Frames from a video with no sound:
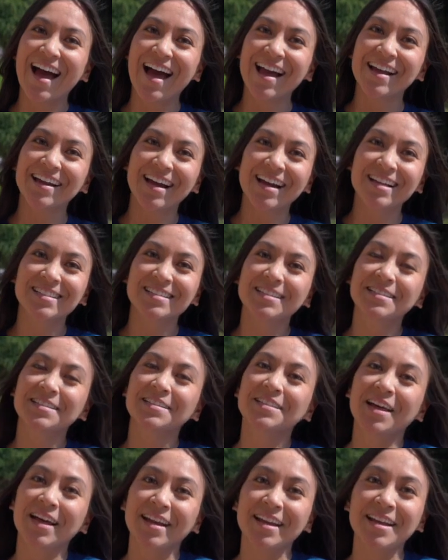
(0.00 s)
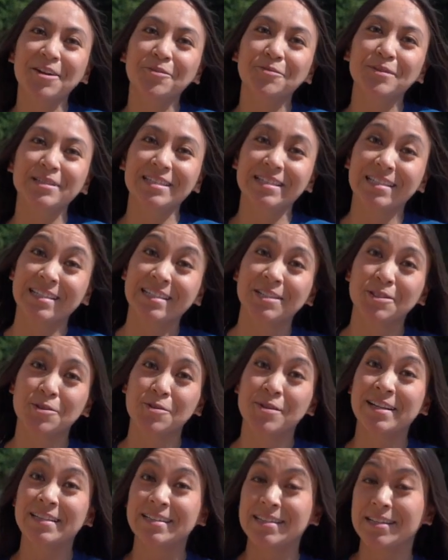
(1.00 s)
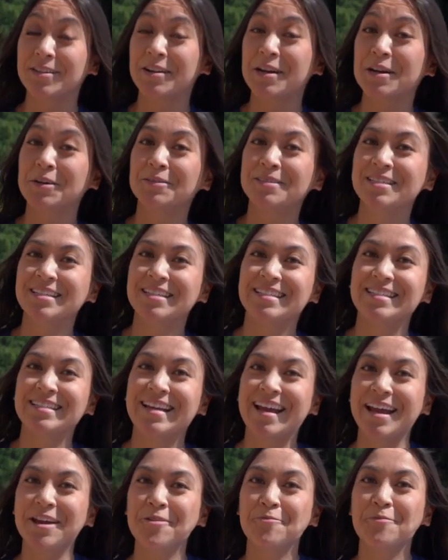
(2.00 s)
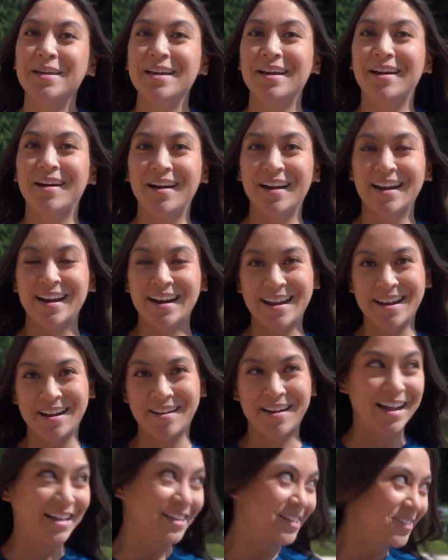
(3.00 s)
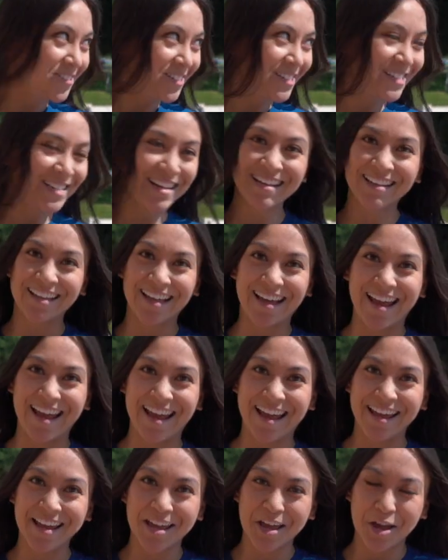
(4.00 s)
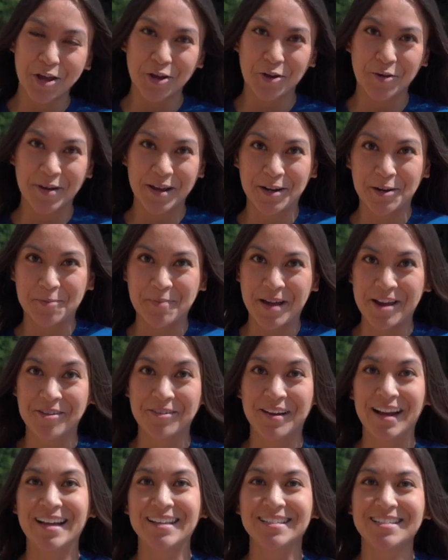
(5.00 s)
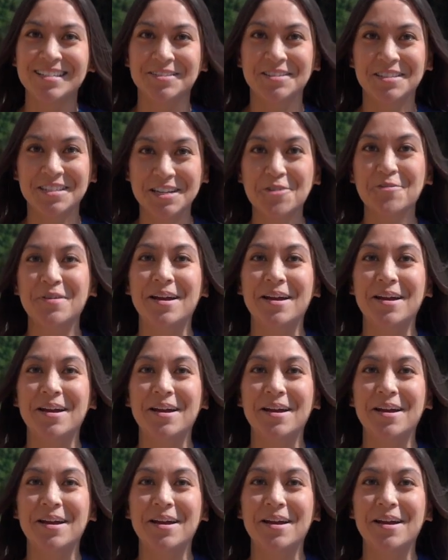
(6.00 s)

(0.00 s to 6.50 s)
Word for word: Hi guys, it's Alana here with six three zero. Today we are here at U C L A going on a bike ride, so stick